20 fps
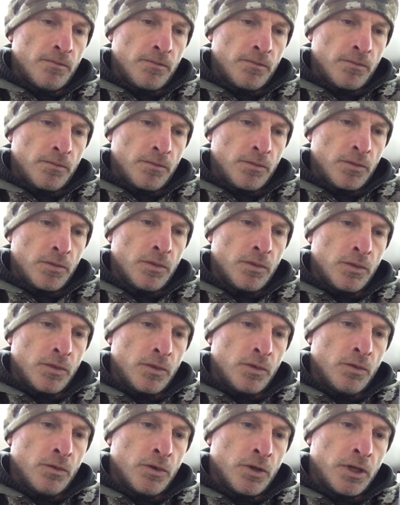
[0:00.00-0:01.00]

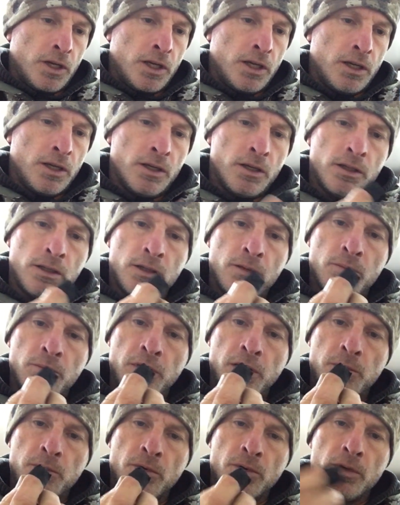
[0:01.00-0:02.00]
I want to get some
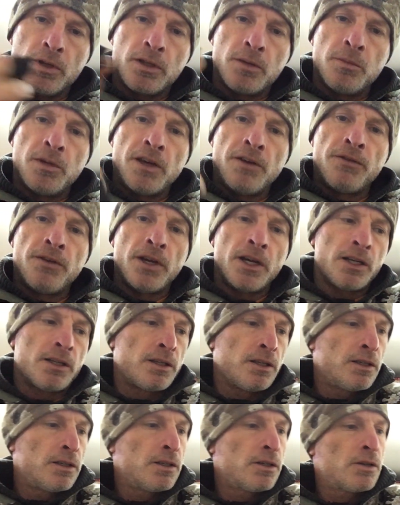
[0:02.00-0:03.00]
people with some
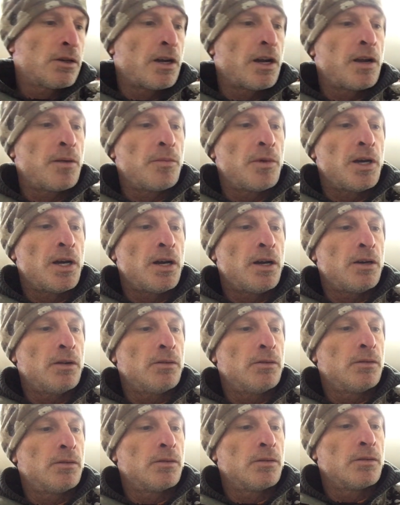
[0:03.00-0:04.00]
FXs to try them out,
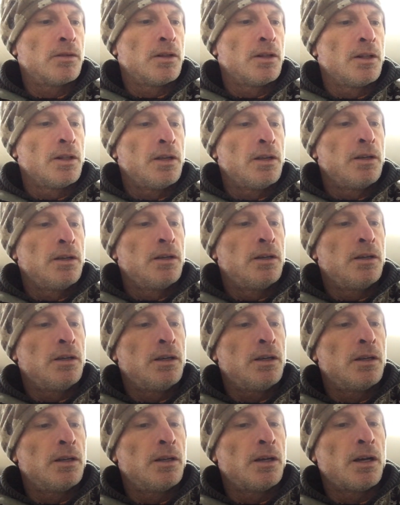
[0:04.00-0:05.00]

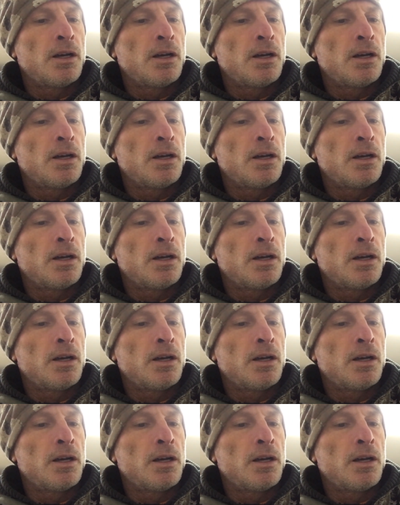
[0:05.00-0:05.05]
and